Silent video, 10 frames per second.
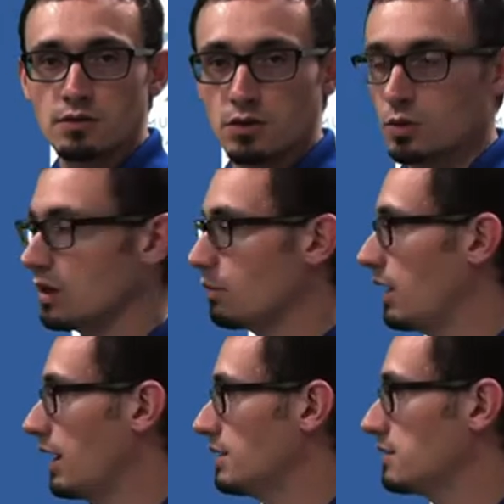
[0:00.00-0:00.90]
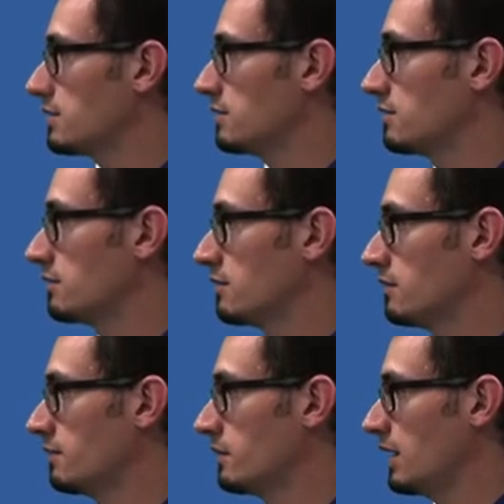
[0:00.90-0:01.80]
the appliance,
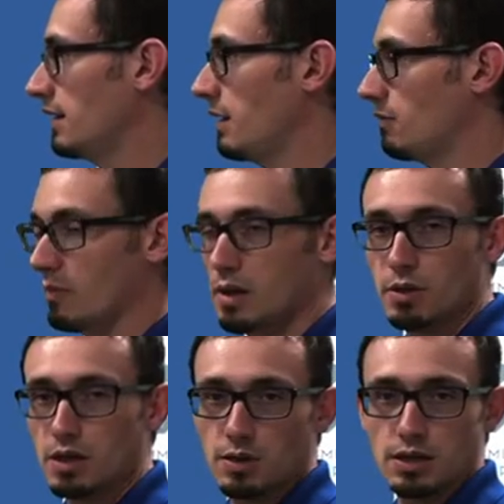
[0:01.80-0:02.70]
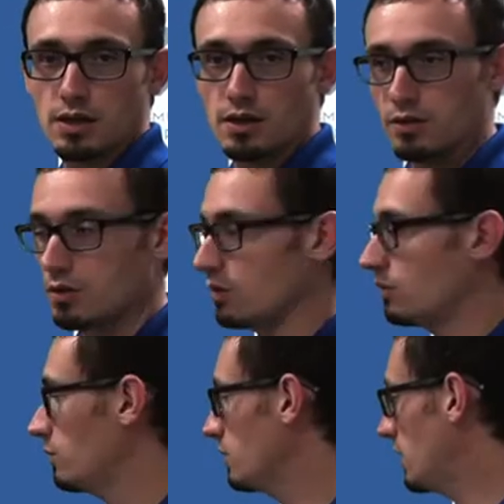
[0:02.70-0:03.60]
and that maybe could be done through,
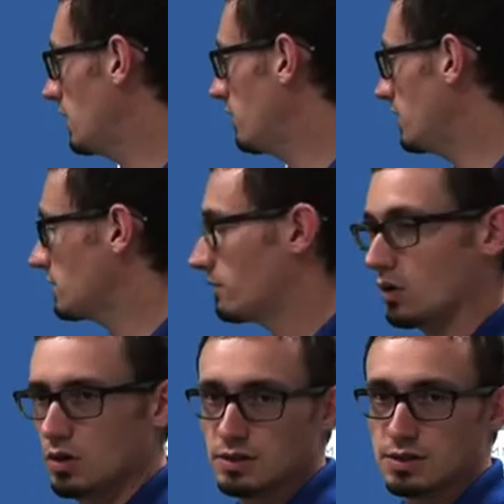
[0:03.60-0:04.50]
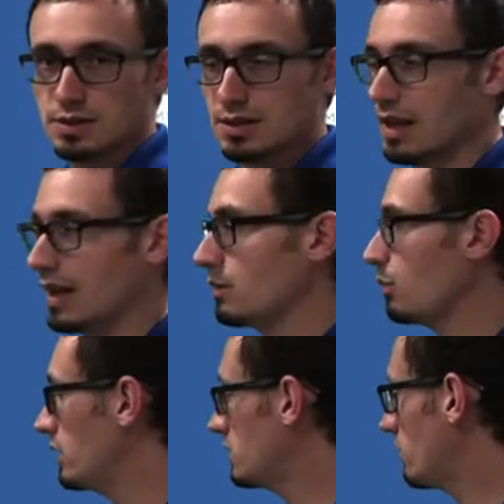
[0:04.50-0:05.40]
if that's a furnace, it's a 90+
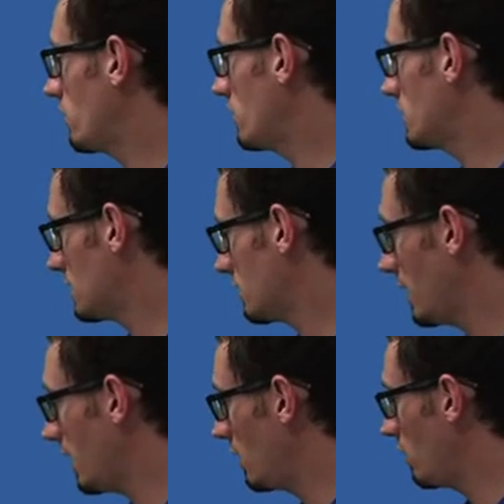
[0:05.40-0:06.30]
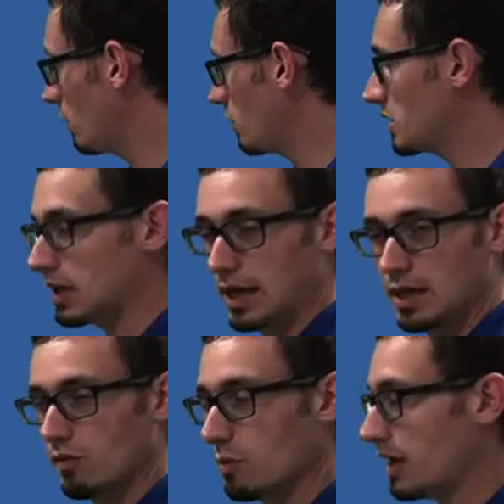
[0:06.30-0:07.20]
furnace, air originating
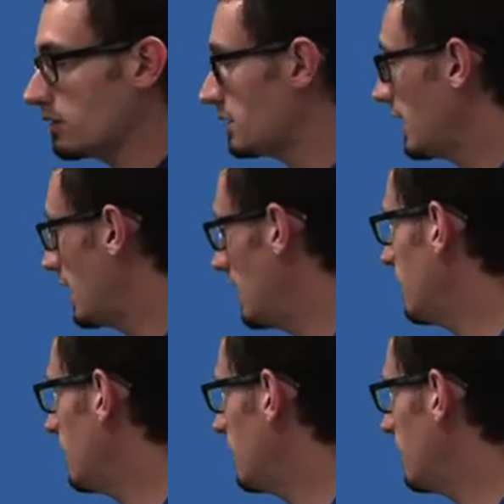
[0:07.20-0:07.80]
from outside,